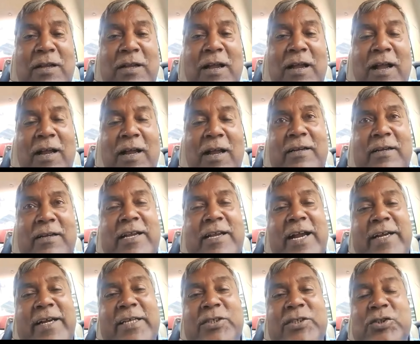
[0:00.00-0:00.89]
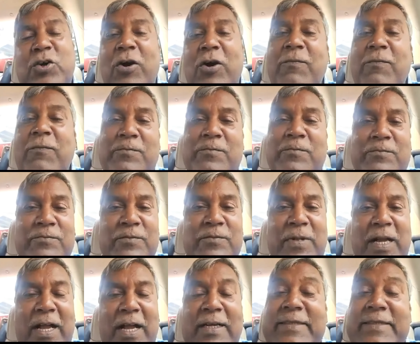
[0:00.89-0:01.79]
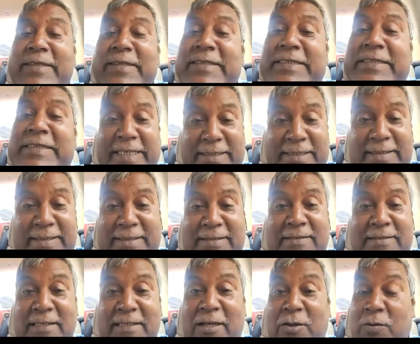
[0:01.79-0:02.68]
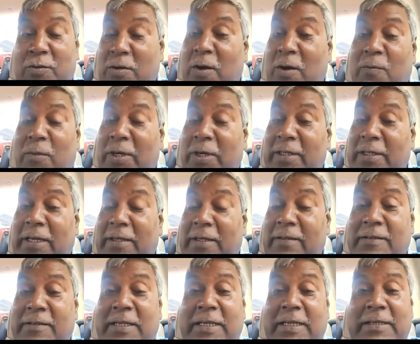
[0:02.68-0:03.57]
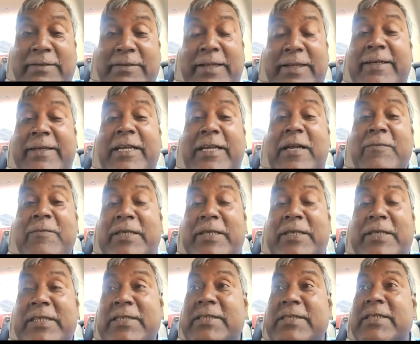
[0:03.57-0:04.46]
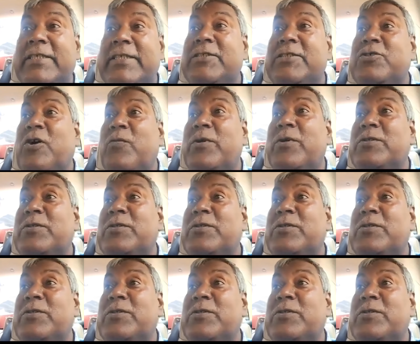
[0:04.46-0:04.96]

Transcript: and he had a job at TCS. And remember that time a TCS job was